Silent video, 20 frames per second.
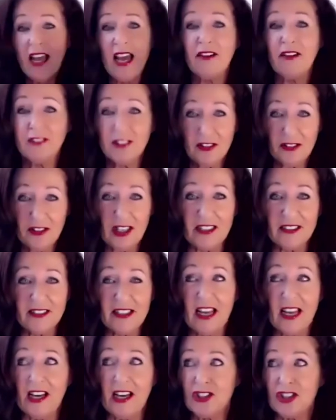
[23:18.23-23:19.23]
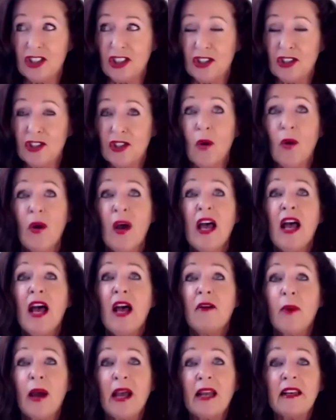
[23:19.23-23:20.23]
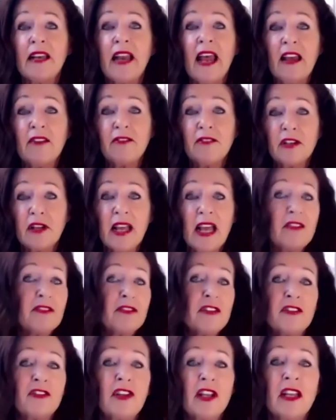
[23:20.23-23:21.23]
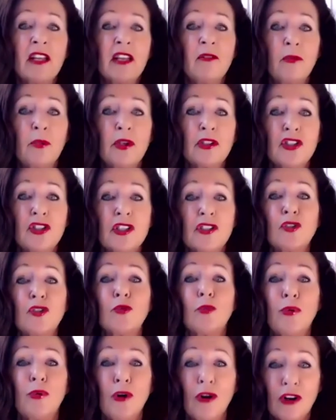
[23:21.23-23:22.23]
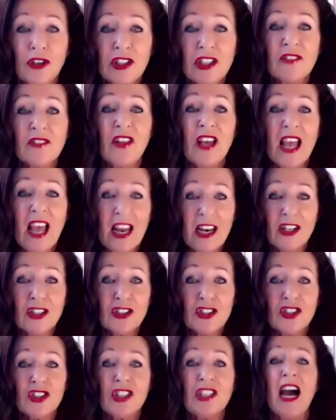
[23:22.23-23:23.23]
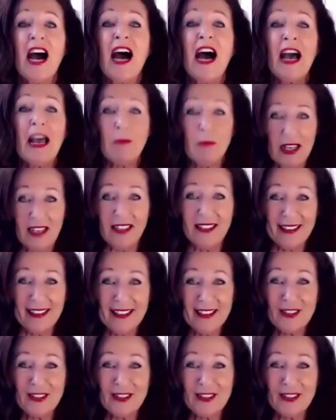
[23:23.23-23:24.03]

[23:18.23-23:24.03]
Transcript: everything is energy so when every everything which is supporting the energy i'm in